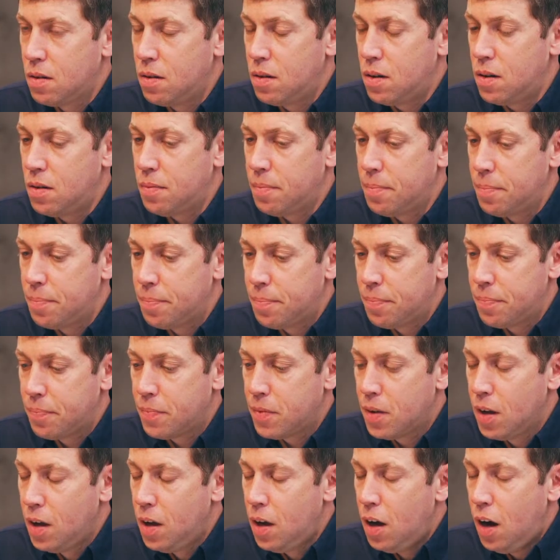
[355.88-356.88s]
Yeah.
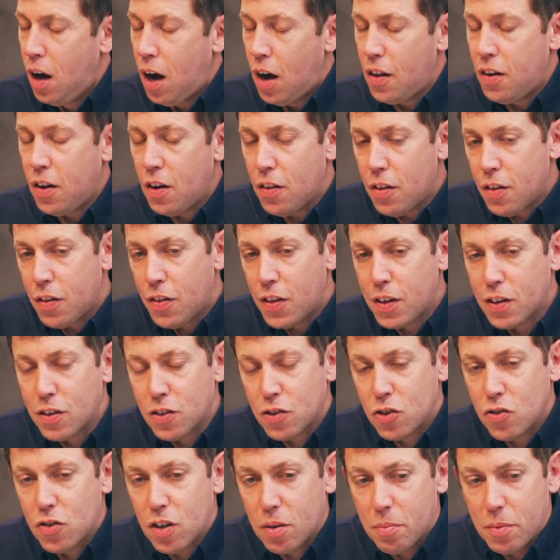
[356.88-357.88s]
Another thing
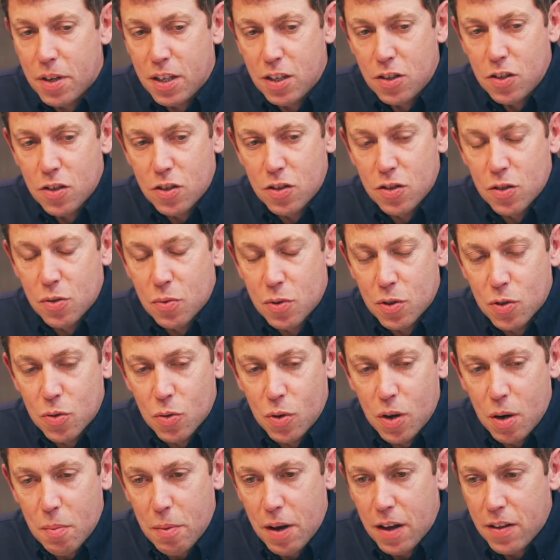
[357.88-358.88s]
that struck me just as we were
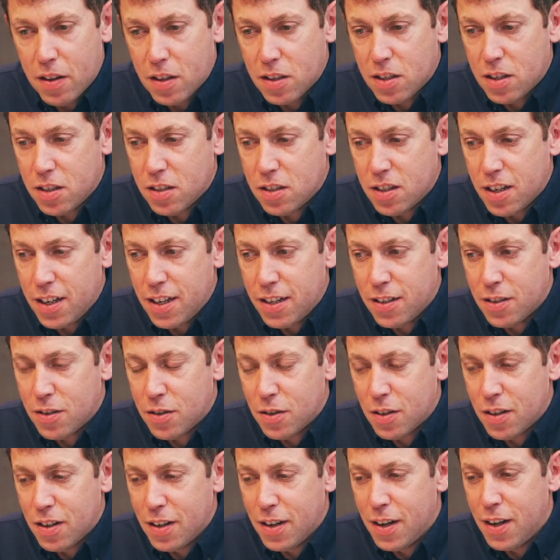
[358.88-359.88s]
talking about this
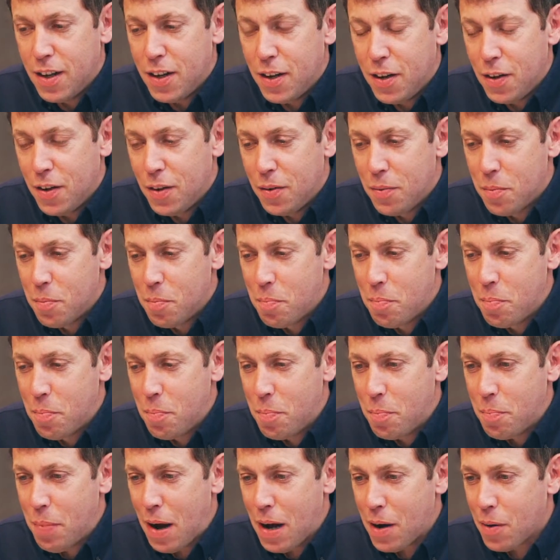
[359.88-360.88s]
is
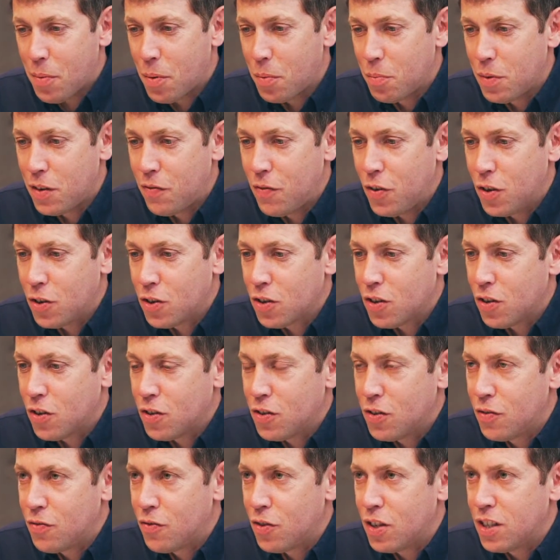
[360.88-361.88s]
back when we first
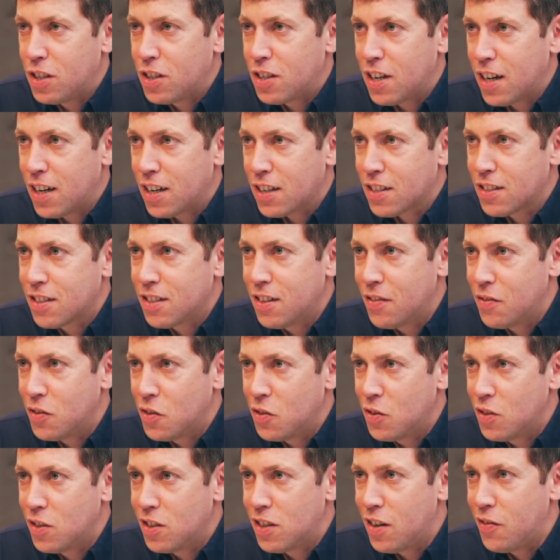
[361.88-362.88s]
started Freestak
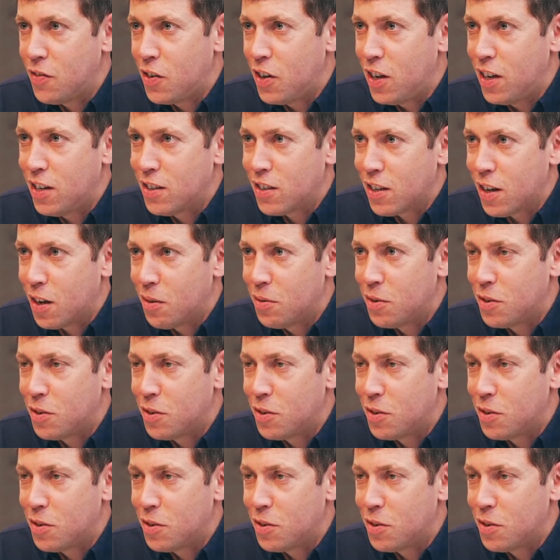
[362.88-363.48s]
7 years ago,